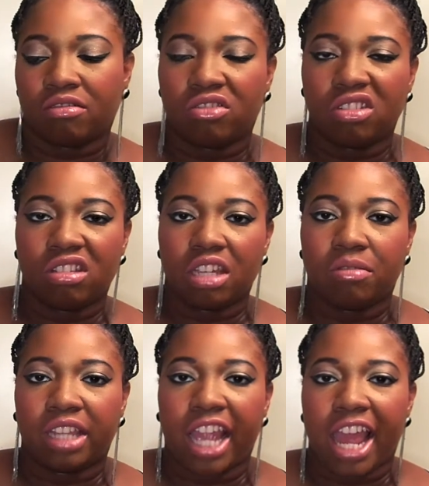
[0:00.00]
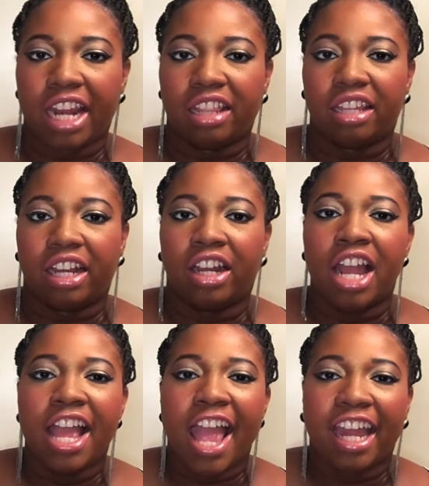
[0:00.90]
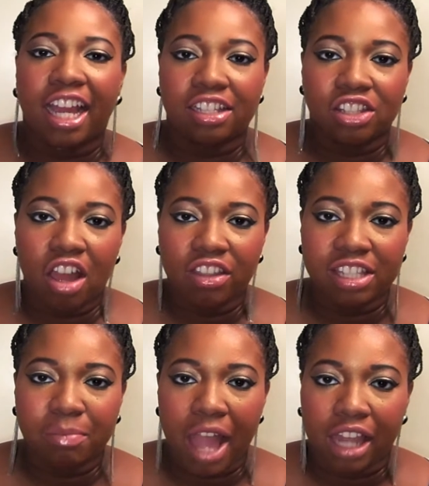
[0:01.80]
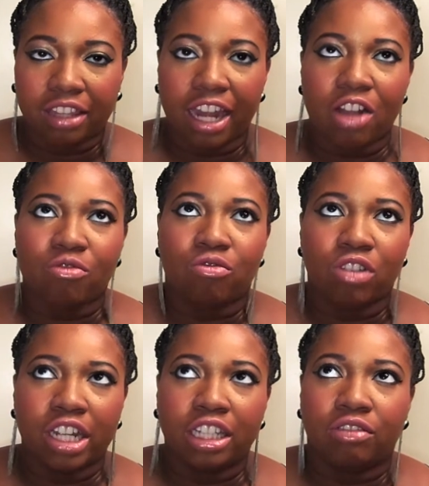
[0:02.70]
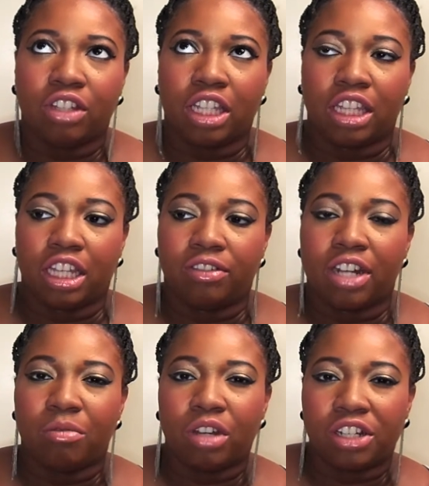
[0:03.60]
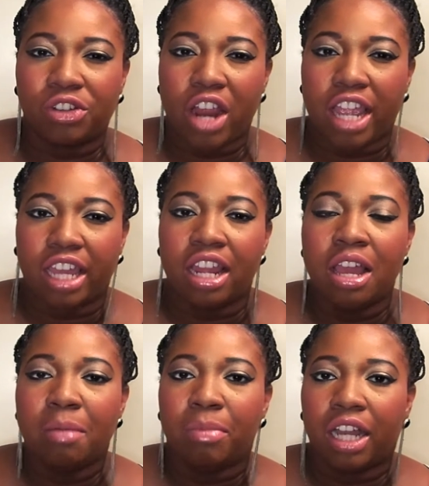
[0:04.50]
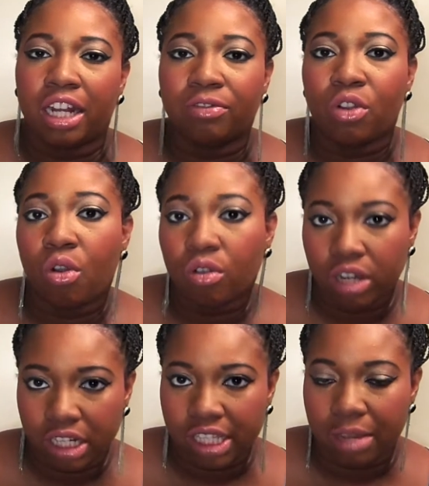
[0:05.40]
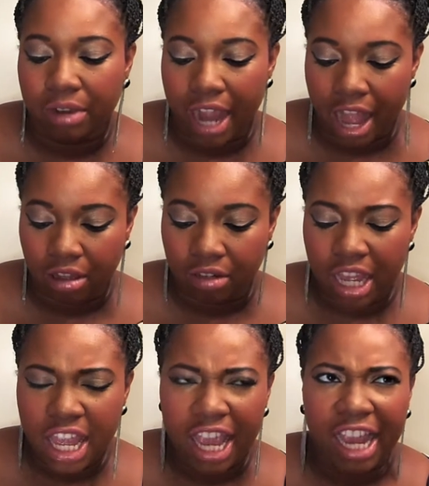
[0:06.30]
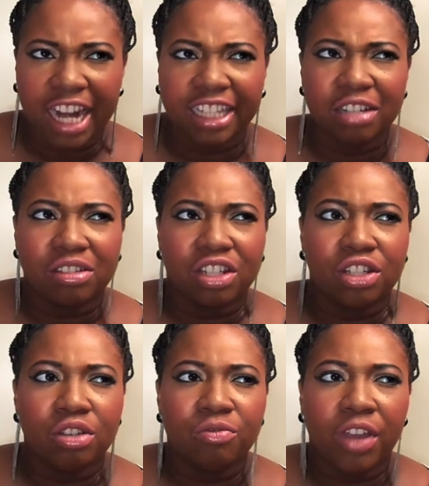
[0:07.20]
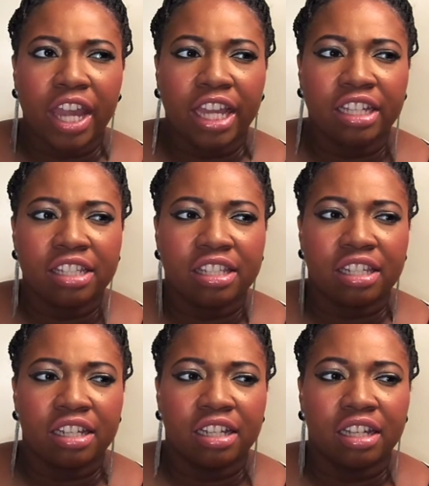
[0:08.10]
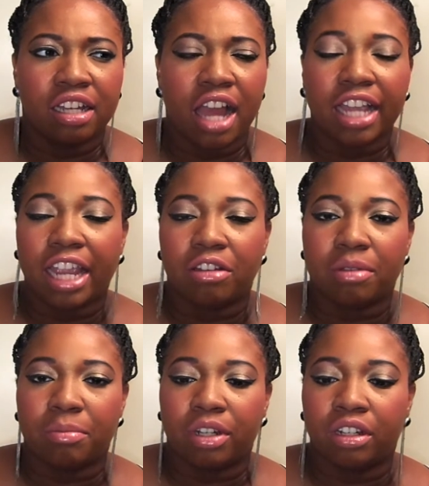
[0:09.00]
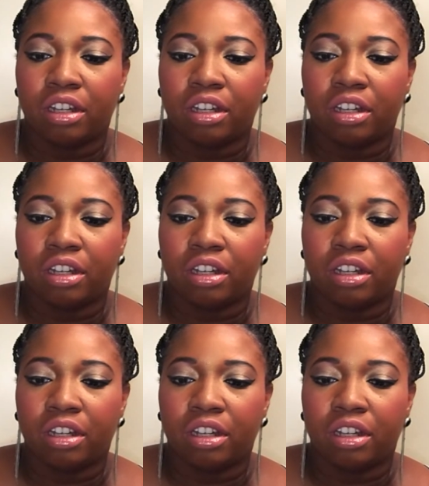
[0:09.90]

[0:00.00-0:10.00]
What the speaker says: just seeing what they had in there. And I saw this palette that I really, really loved and I wanted to try it. But of course they were out. And it was a Too Faced, I can't remember.